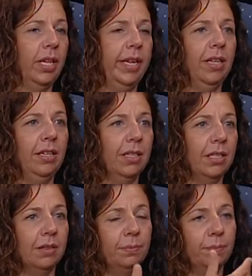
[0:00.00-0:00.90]
like,
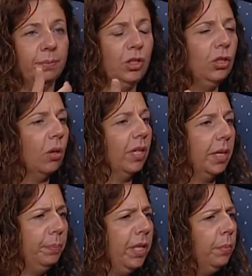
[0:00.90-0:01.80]
uh, you know,
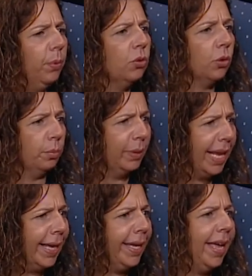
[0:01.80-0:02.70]
like pimples or
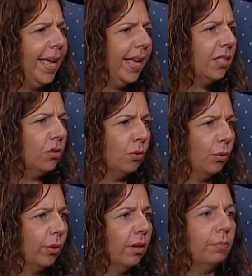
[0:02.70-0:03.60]
blackheads
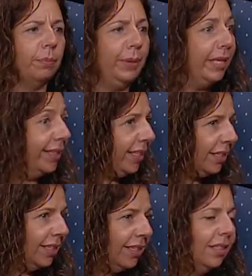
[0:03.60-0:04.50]
or
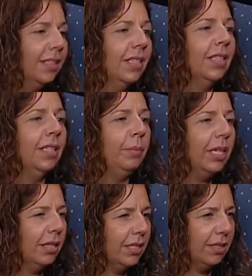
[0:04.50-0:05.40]
milia. Sure.
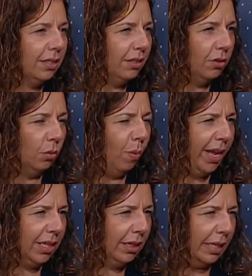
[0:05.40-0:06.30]
Milia is the little
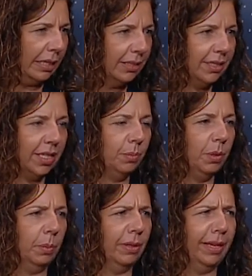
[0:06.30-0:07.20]
white things that
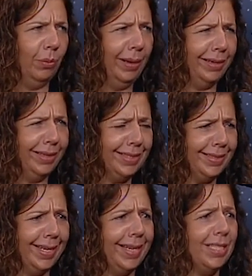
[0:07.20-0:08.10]
people are like, what oh, is
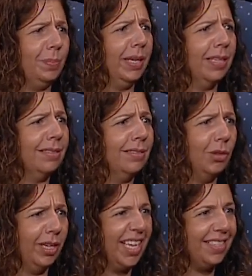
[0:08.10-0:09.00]
this? Because
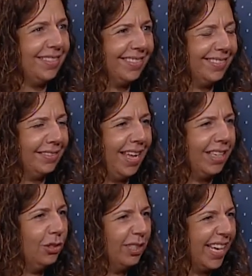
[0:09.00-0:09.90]
you can't
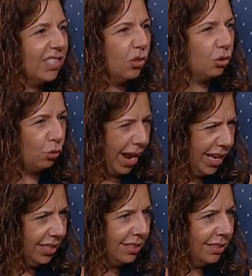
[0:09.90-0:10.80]
actually
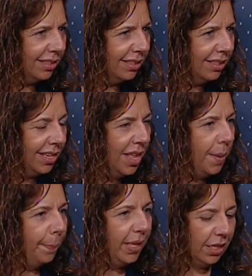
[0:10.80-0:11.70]
extract.
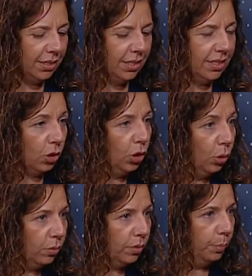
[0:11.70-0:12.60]
Right. Because it's a
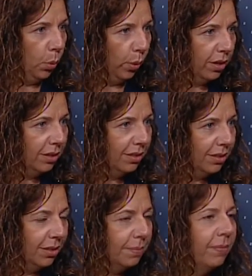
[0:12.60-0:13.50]
closed pore.
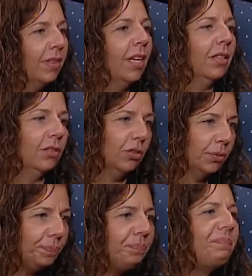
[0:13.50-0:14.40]
Interesting. Is that
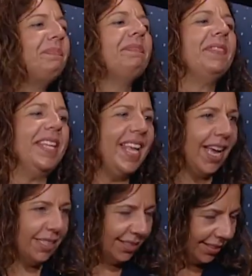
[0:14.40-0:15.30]
what it is?
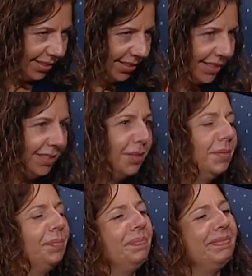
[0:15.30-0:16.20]
Yes. See, I always
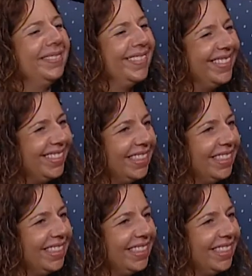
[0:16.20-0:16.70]
wondered what that was